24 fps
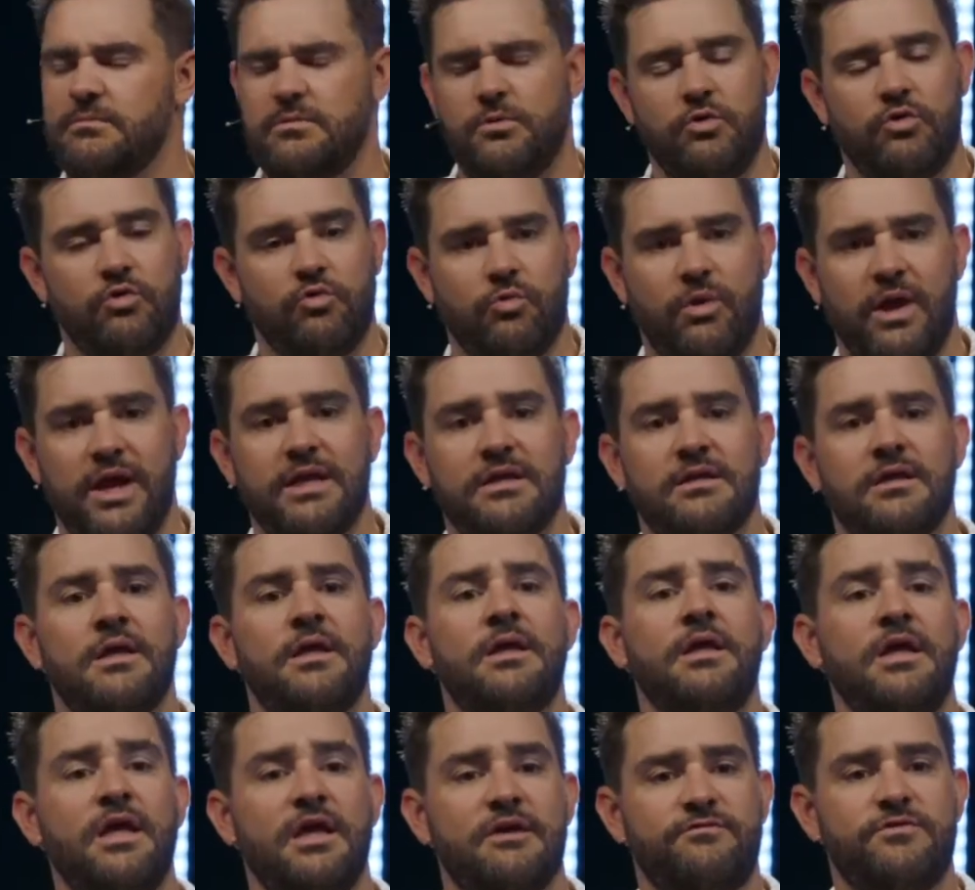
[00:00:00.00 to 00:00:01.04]
Great.
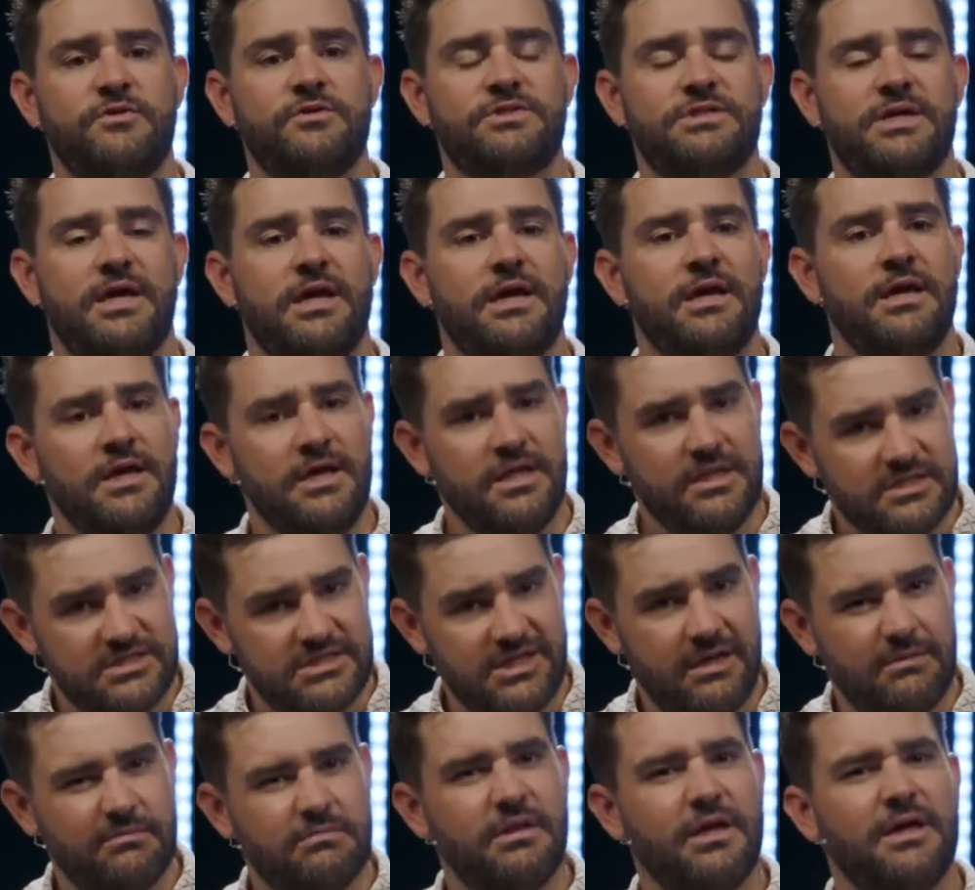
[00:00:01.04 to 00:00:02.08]
If you say
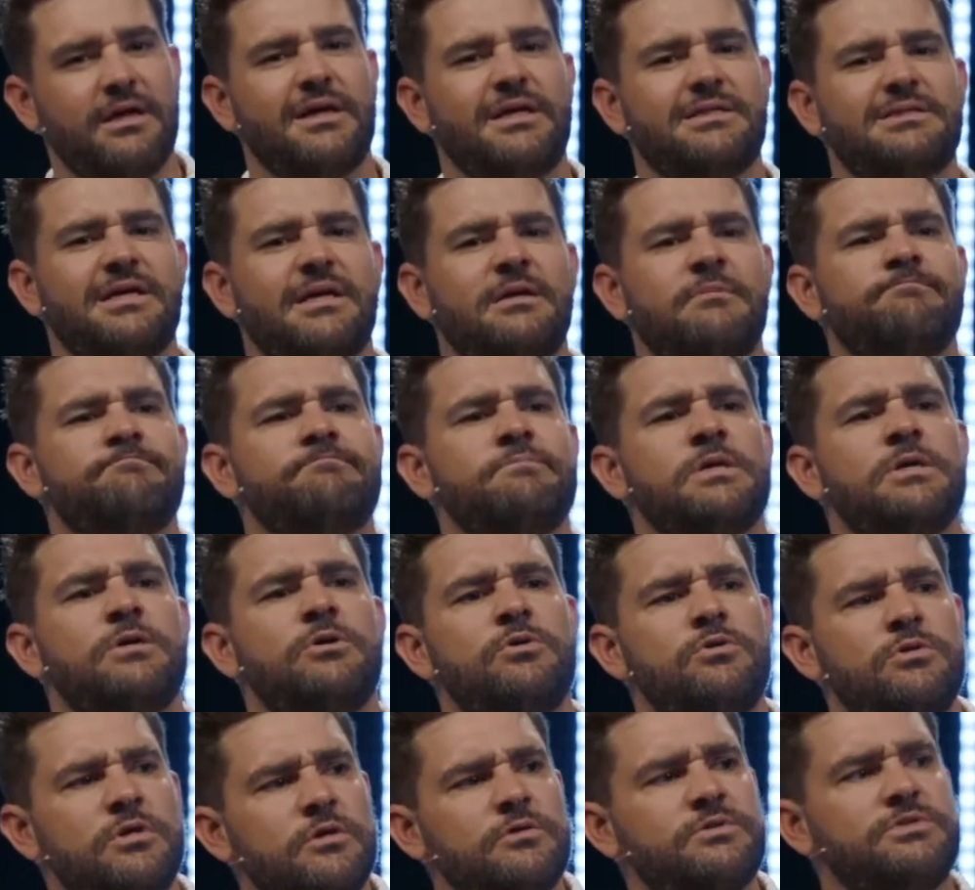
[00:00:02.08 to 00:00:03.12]
same thing and I say,
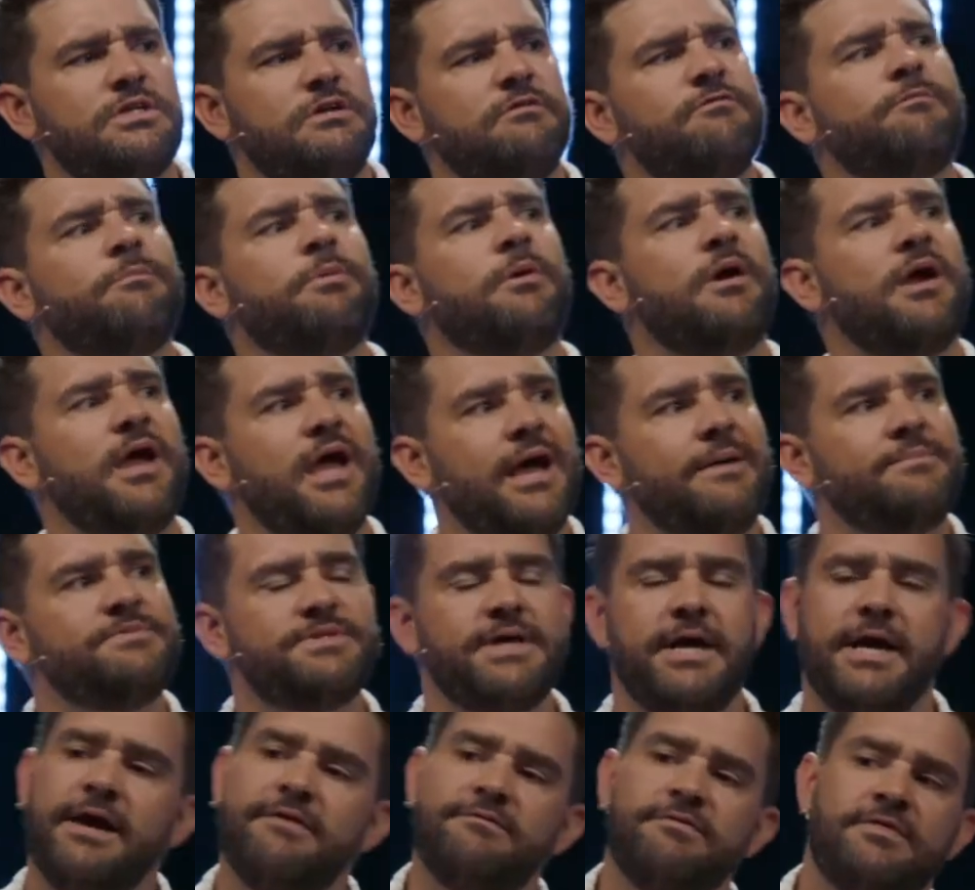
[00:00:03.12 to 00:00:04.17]
who knows if perhaps I
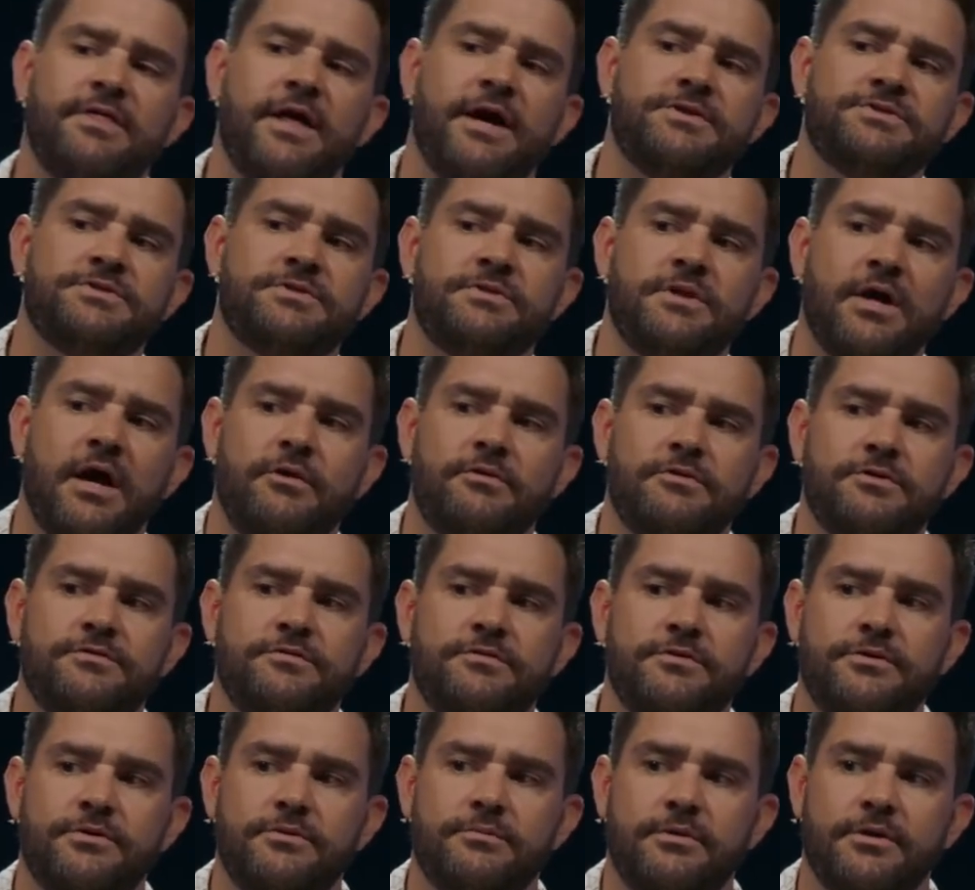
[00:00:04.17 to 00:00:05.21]
have $1,000 for
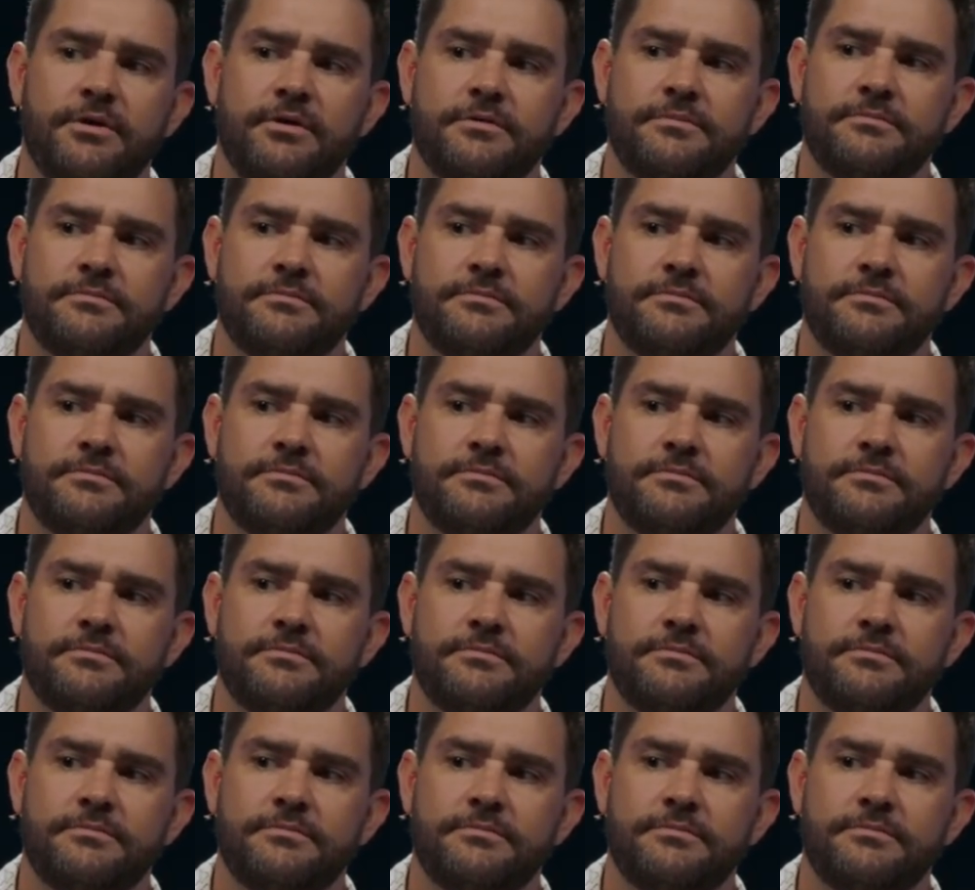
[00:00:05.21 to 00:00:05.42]
you tomorrow?